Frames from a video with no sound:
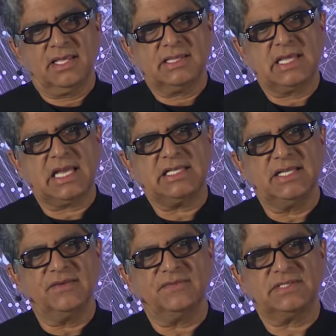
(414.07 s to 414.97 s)
That
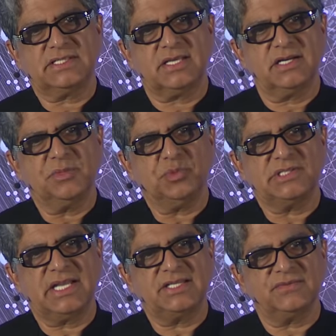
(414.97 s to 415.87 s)
leaves
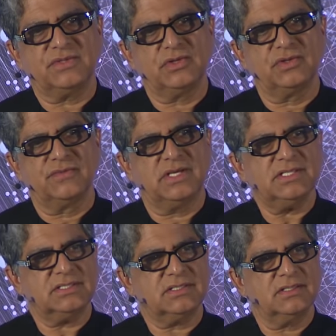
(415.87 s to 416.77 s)
30% of the
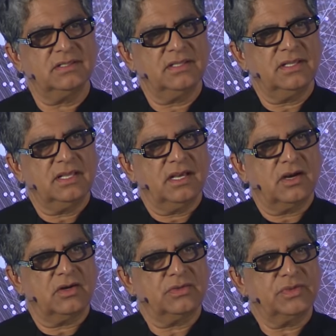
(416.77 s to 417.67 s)
universe,
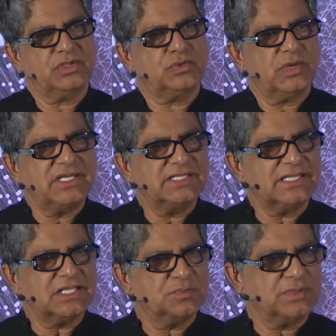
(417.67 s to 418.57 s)
out of which
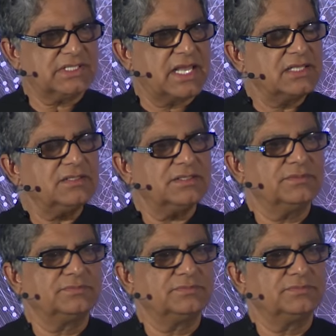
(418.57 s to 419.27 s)
26%,